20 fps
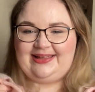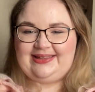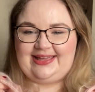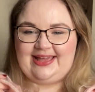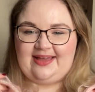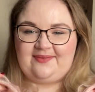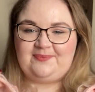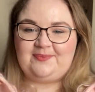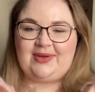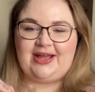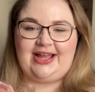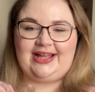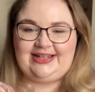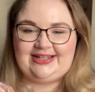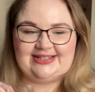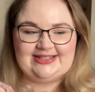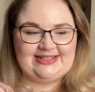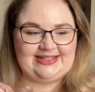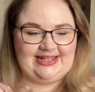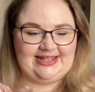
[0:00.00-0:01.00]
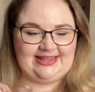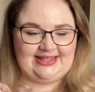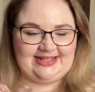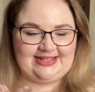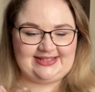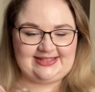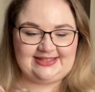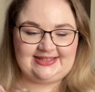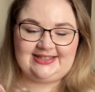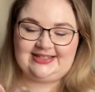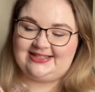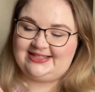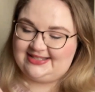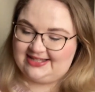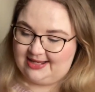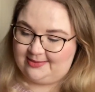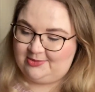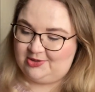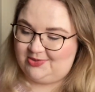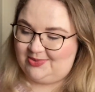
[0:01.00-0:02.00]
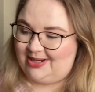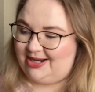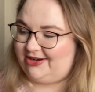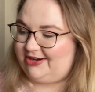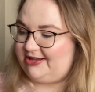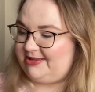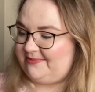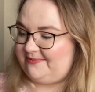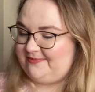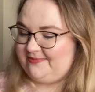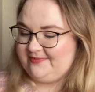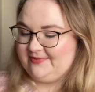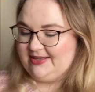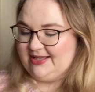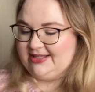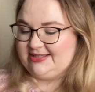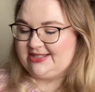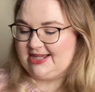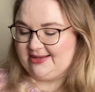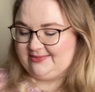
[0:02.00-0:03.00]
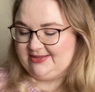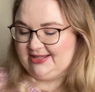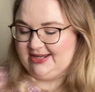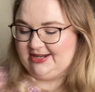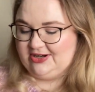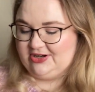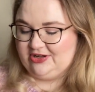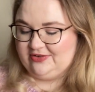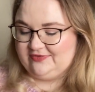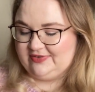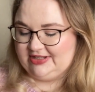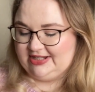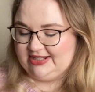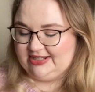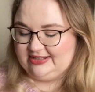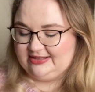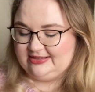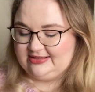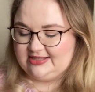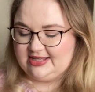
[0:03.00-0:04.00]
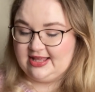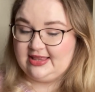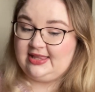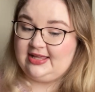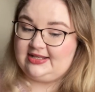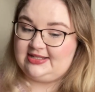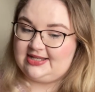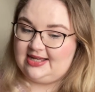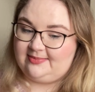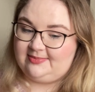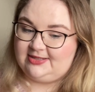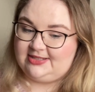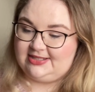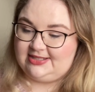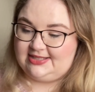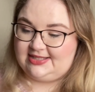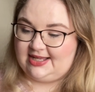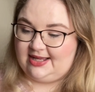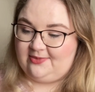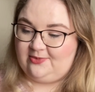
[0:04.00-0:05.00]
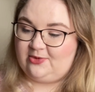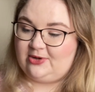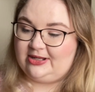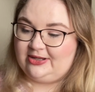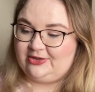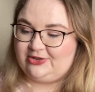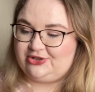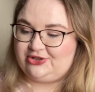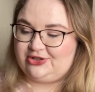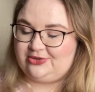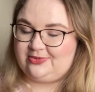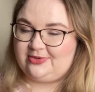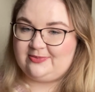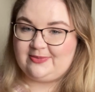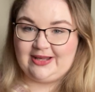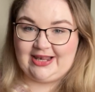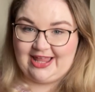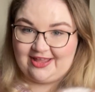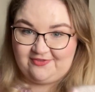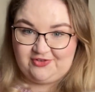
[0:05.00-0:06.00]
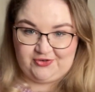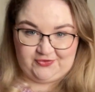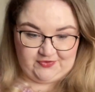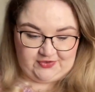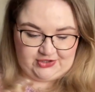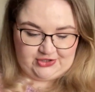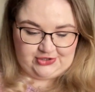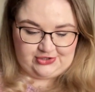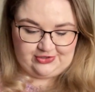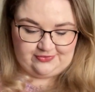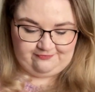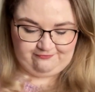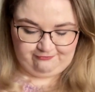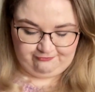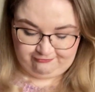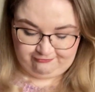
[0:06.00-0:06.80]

yeah, I need to knit this. It's time to wear it. Time to get it off the needles, and then time to decide what I'm going to do with my leftovers.